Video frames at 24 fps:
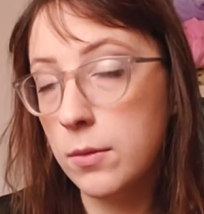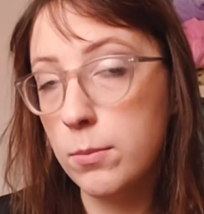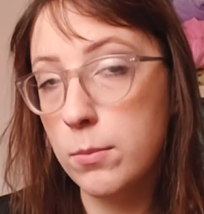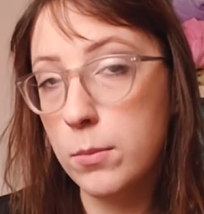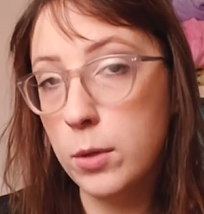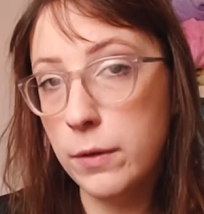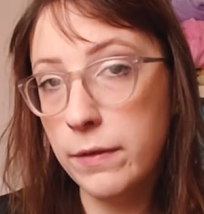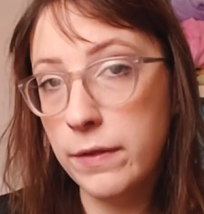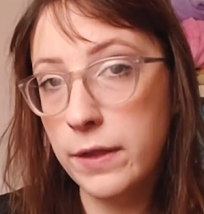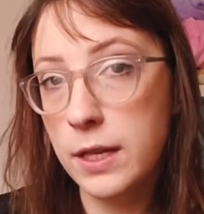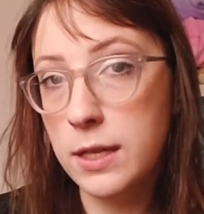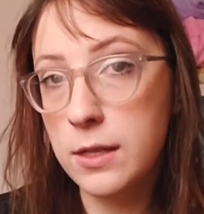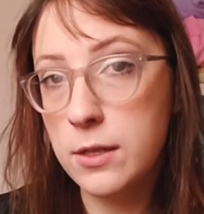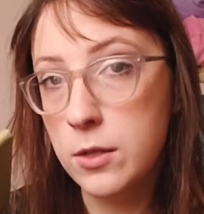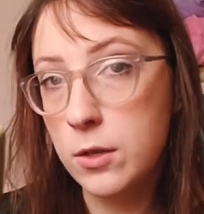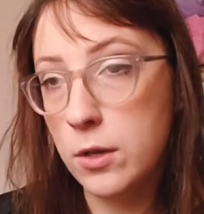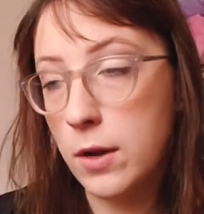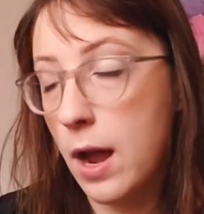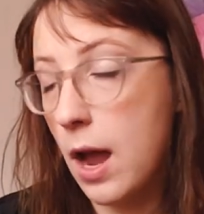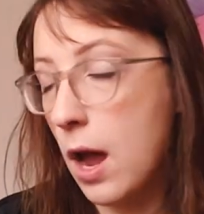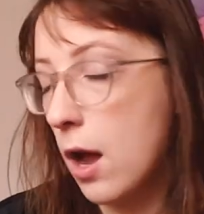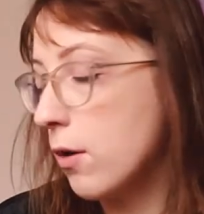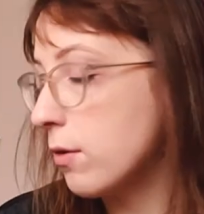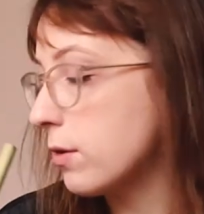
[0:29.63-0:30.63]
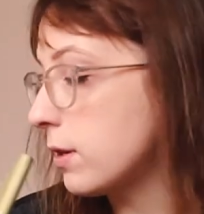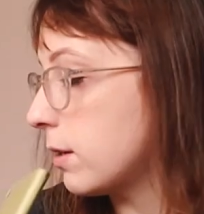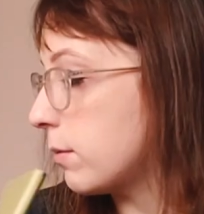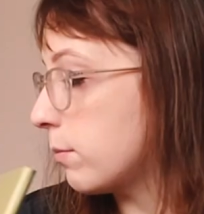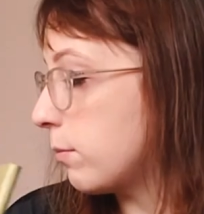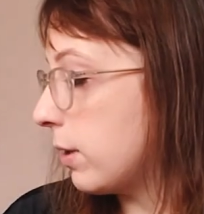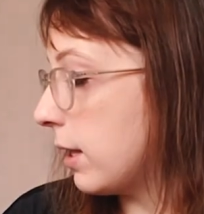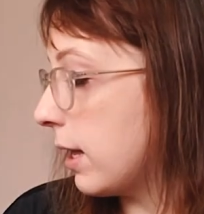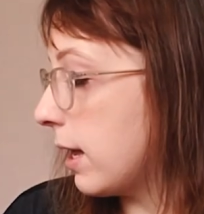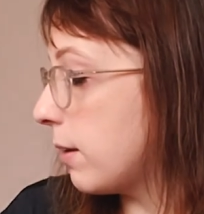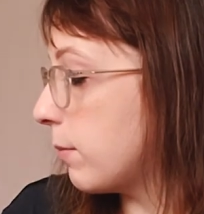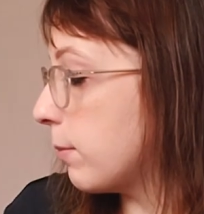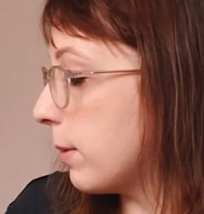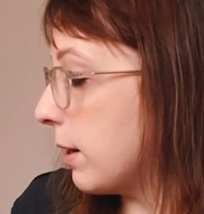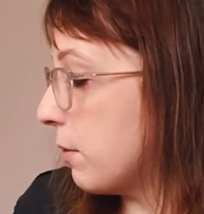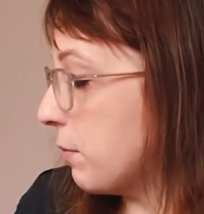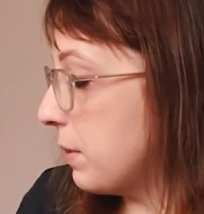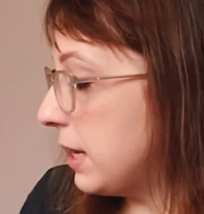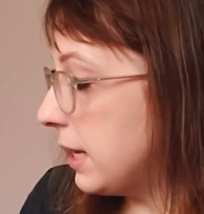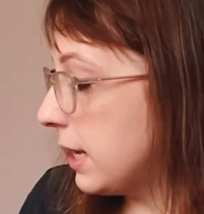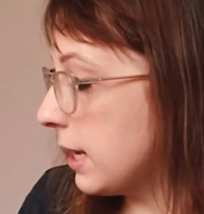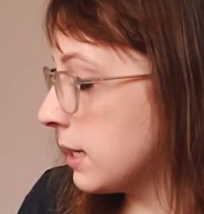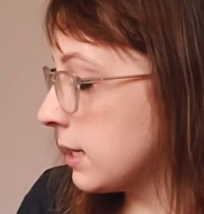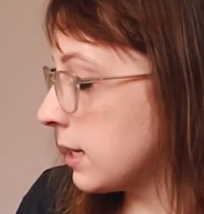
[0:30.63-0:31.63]
move things around, and plan my
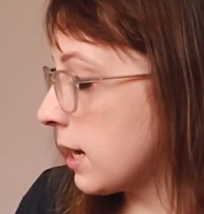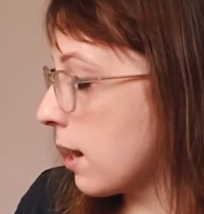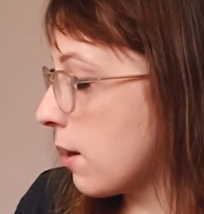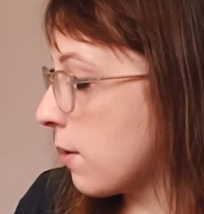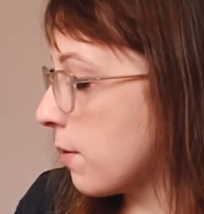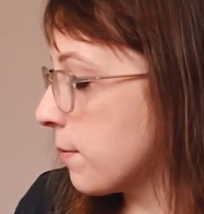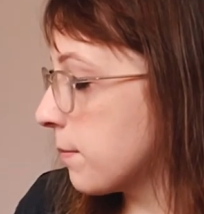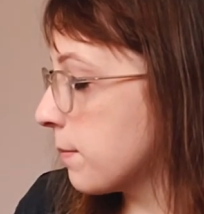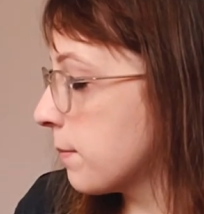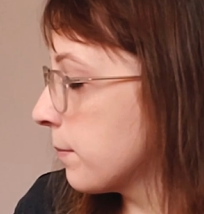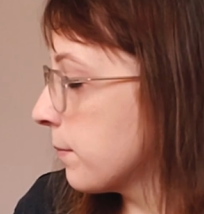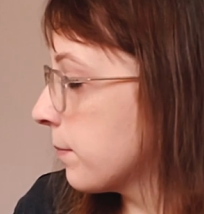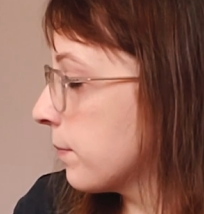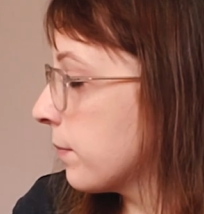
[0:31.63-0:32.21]
weekend out.